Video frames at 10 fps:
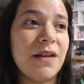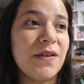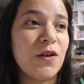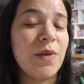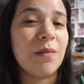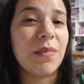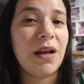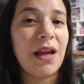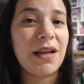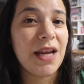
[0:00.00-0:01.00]
And if I don't make
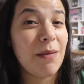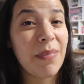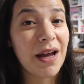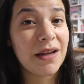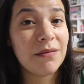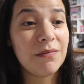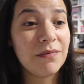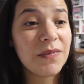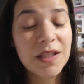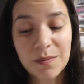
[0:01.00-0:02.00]
money, I can't buy
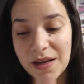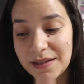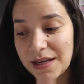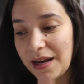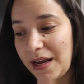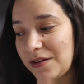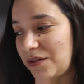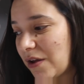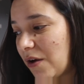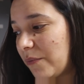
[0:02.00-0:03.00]
the supplies I
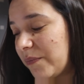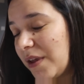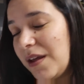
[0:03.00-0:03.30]
need. So